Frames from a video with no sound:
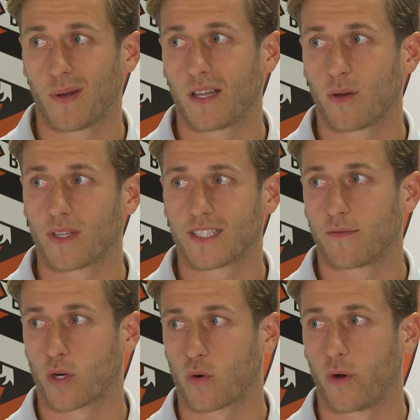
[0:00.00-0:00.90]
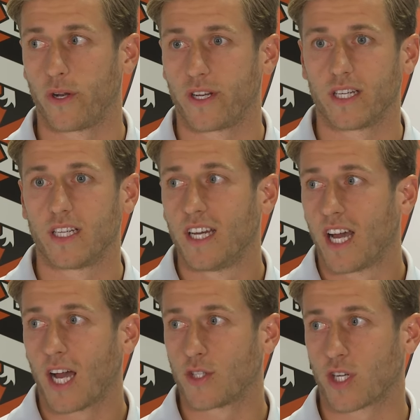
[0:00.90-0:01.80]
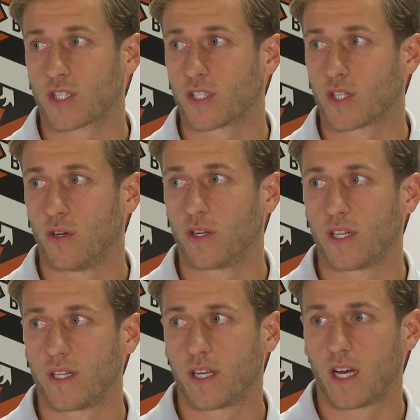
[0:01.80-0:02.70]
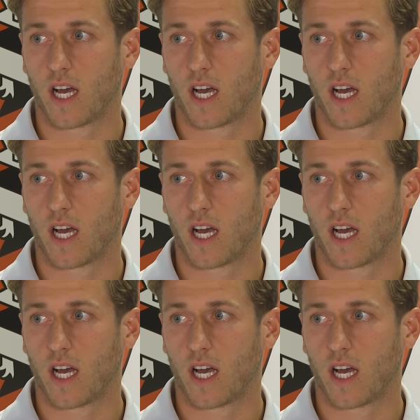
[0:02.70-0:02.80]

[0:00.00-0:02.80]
but the ones they've recruited are just as good. And